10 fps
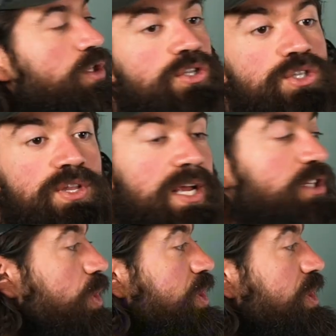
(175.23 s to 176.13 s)
So the
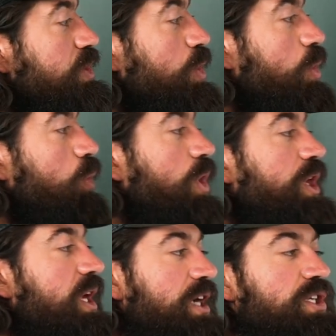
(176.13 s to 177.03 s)
next question is, what are
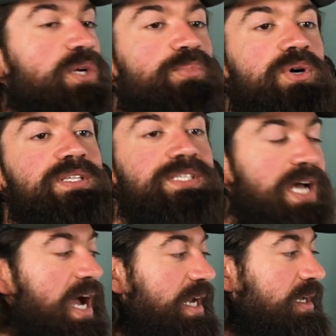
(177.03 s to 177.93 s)
you actually going to put
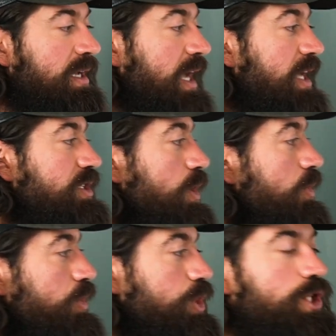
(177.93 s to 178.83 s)
inside? And so
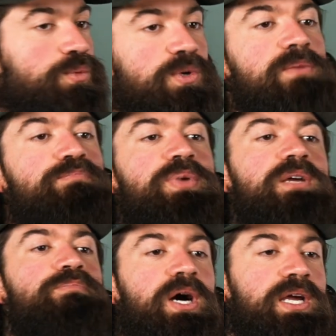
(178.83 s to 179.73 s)
there's three
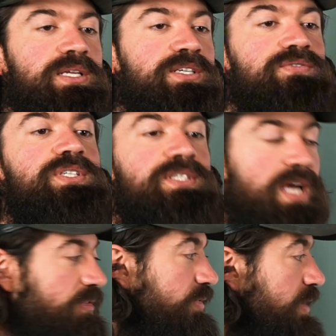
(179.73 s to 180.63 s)
big buckets of
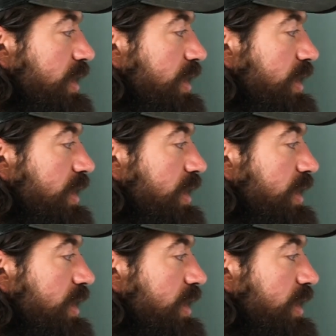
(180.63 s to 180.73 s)
stuff.